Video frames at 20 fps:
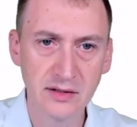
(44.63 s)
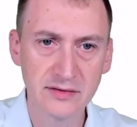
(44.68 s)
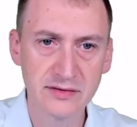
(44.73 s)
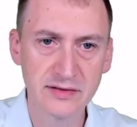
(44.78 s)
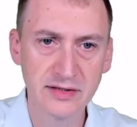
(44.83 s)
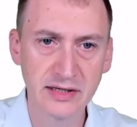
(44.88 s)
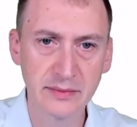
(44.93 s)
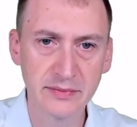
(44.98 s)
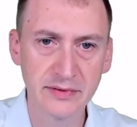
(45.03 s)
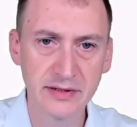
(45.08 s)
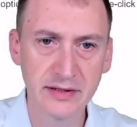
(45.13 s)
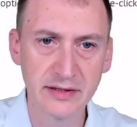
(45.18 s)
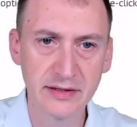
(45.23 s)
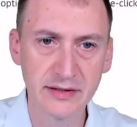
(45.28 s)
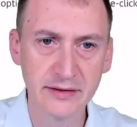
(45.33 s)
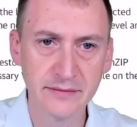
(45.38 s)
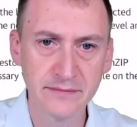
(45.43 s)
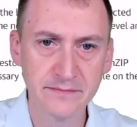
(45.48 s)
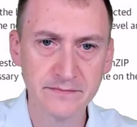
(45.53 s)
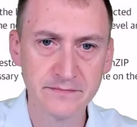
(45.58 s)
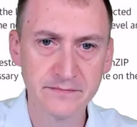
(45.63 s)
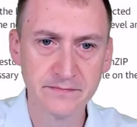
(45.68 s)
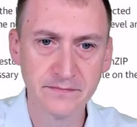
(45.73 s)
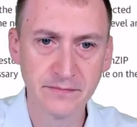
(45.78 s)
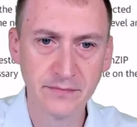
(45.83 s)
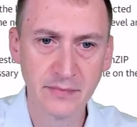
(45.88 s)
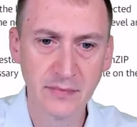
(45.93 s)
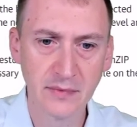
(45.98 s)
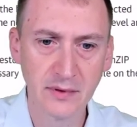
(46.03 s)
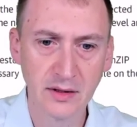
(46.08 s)
Take a peek here.
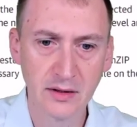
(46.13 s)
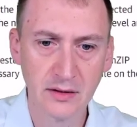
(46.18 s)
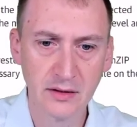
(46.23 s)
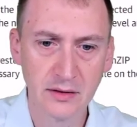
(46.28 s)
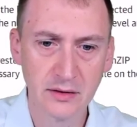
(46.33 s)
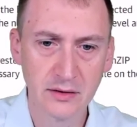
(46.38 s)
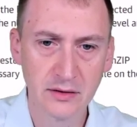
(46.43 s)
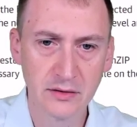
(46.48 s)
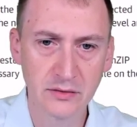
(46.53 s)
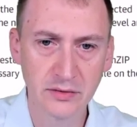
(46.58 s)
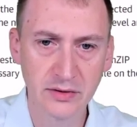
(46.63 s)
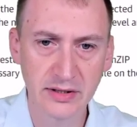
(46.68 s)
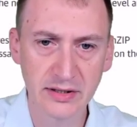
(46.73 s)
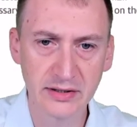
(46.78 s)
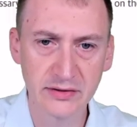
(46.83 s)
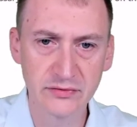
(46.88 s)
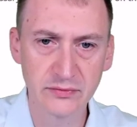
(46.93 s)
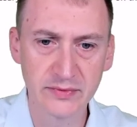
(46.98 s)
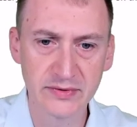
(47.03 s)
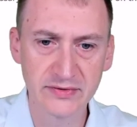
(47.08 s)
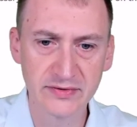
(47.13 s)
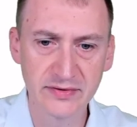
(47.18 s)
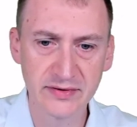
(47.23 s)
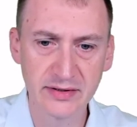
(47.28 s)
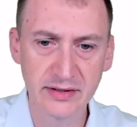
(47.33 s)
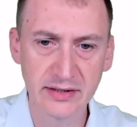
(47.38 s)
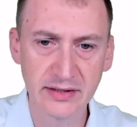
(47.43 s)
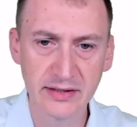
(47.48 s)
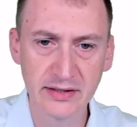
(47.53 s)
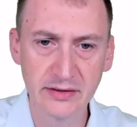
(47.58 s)
Okay, so we
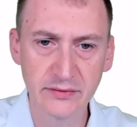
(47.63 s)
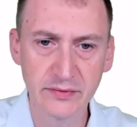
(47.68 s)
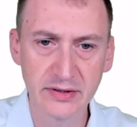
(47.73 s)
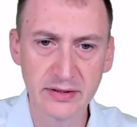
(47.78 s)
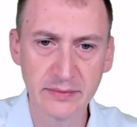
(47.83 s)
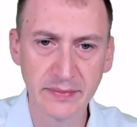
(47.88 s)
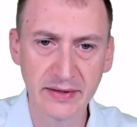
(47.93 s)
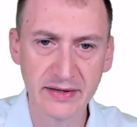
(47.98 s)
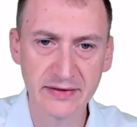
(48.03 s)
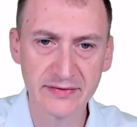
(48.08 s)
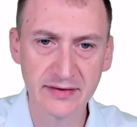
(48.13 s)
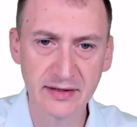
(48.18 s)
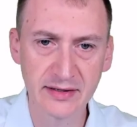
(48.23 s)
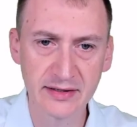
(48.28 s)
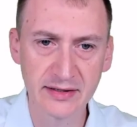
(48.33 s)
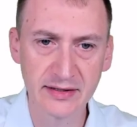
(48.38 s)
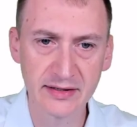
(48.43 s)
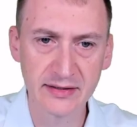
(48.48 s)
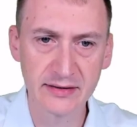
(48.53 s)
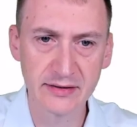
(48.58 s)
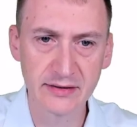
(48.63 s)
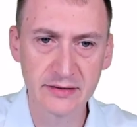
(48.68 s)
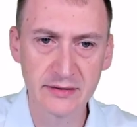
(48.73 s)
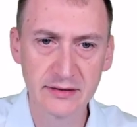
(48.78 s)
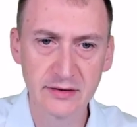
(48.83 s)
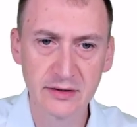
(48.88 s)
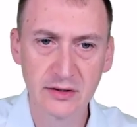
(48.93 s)
see here, we basically